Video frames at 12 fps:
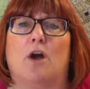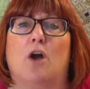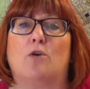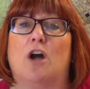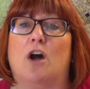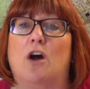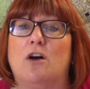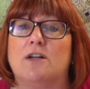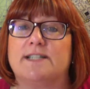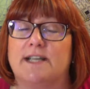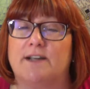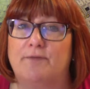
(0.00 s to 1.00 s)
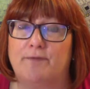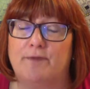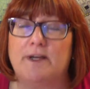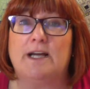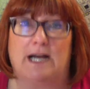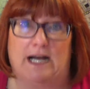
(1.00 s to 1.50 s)
Oh, Cardiff,
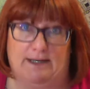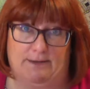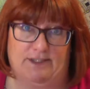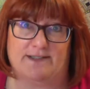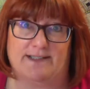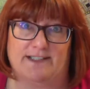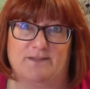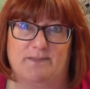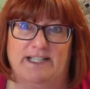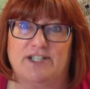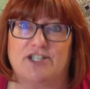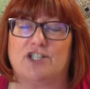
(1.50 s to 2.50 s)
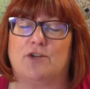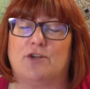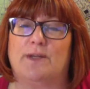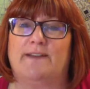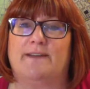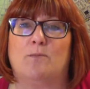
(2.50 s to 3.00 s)
I just explained to you,
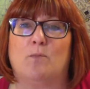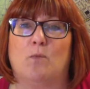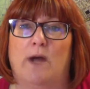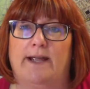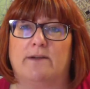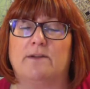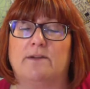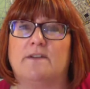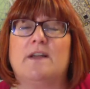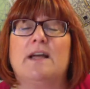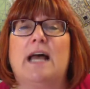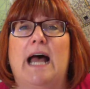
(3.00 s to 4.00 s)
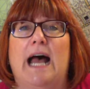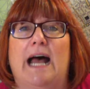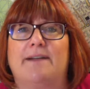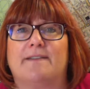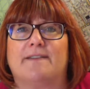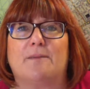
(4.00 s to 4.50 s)
is in Wales,
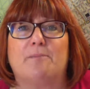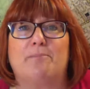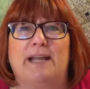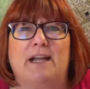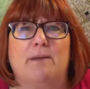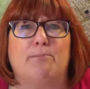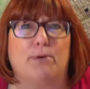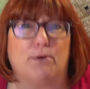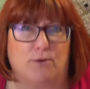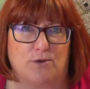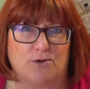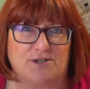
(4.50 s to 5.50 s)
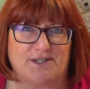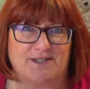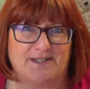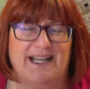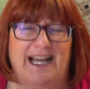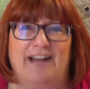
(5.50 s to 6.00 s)
and it's a big port.
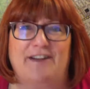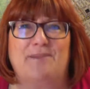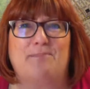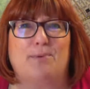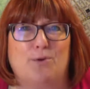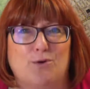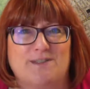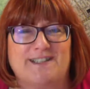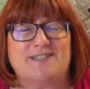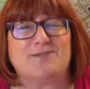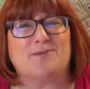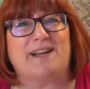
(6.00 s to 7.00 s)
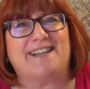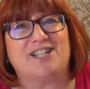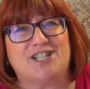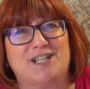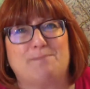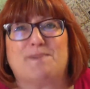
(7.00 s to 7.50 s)
And a port is where the
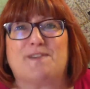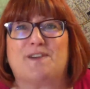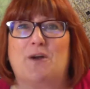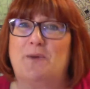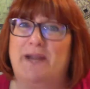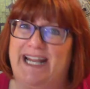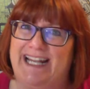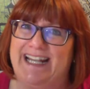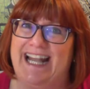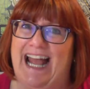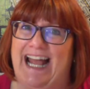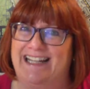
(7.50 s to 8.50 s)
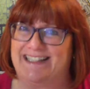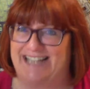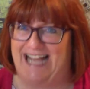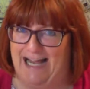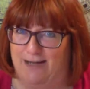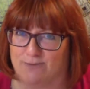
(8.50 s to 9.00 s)
ships go in and
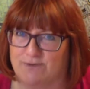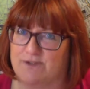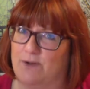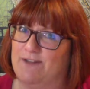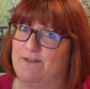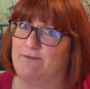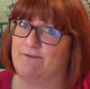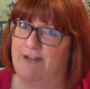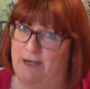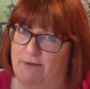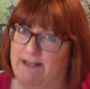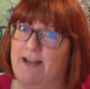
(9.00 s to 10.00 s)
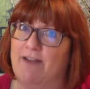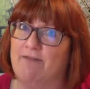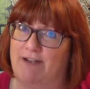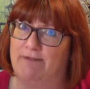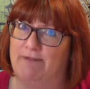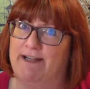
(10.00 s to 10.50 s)
out. So it's very,
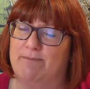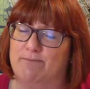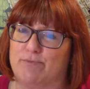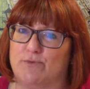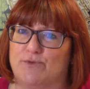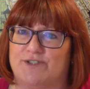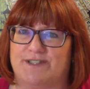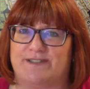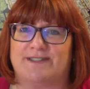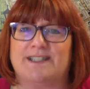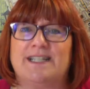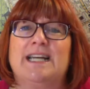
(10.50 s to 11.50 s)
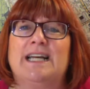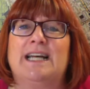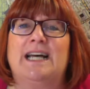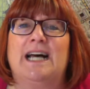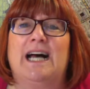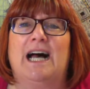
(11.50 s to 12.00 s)
very important.
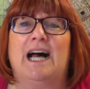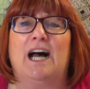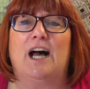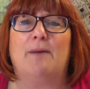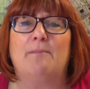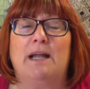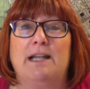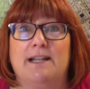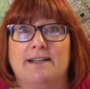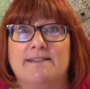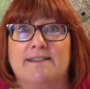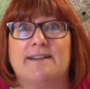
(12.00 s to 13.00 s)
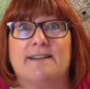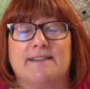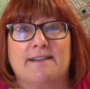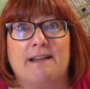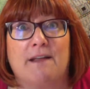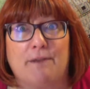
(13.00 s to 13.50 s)
London is
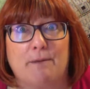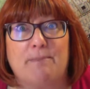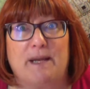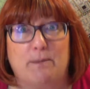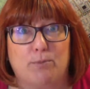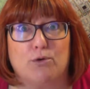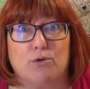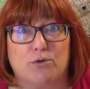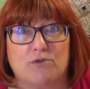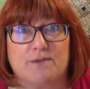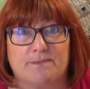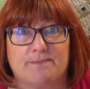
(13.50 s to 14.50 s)
another big port.